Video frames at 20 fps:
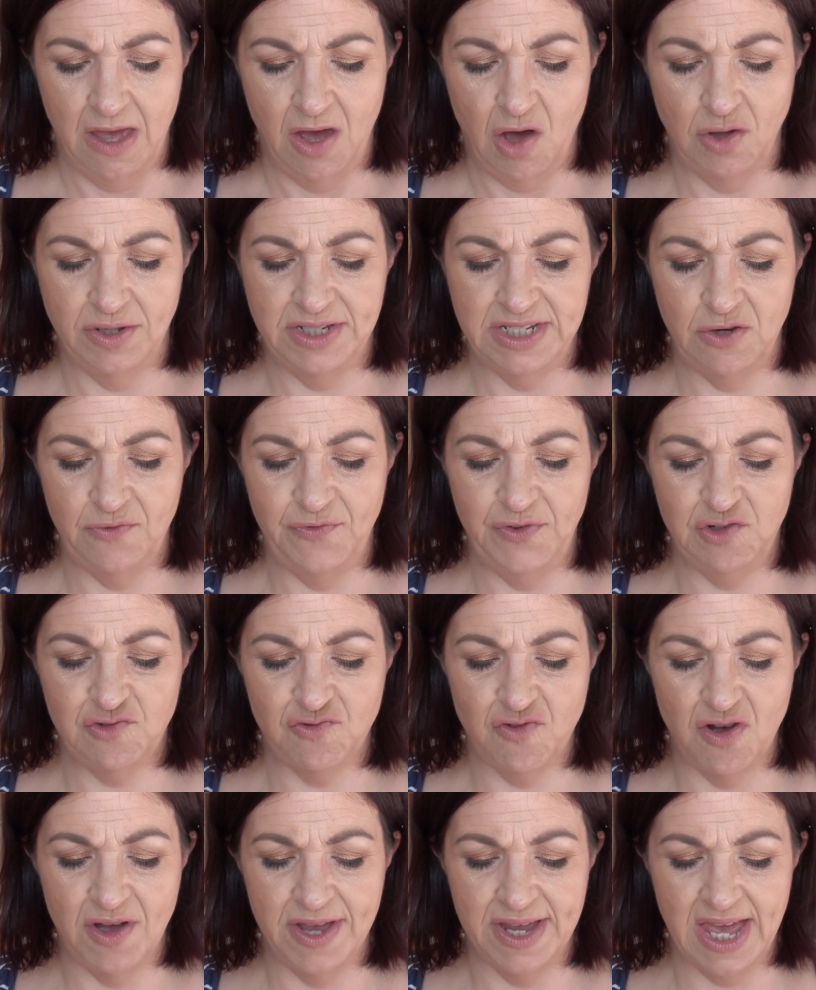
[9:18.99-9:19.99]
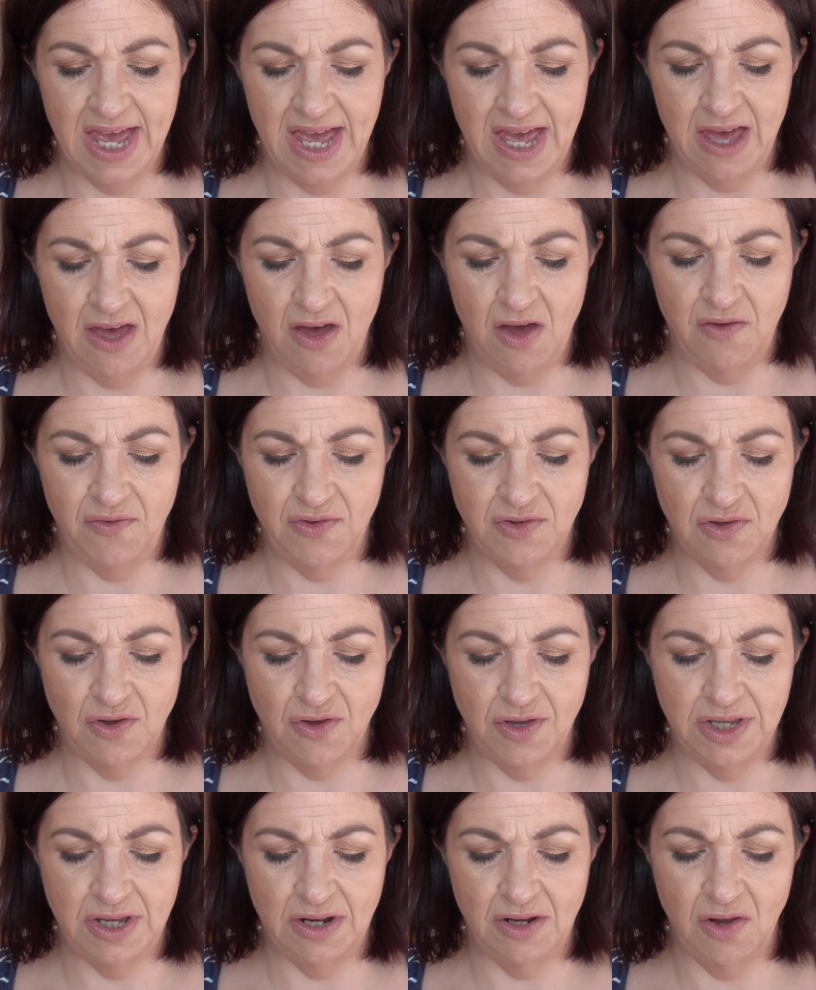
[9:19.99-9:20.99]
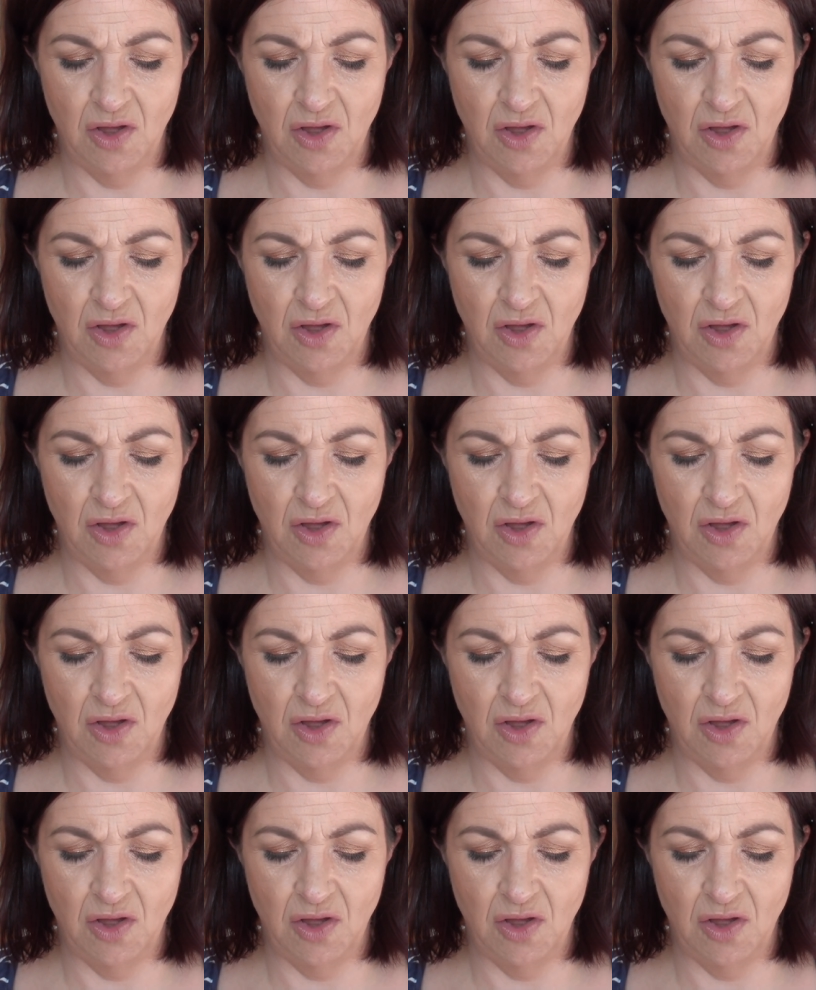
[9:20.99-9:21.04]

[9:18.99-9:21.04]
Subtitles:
Ideal for drying hair overnight,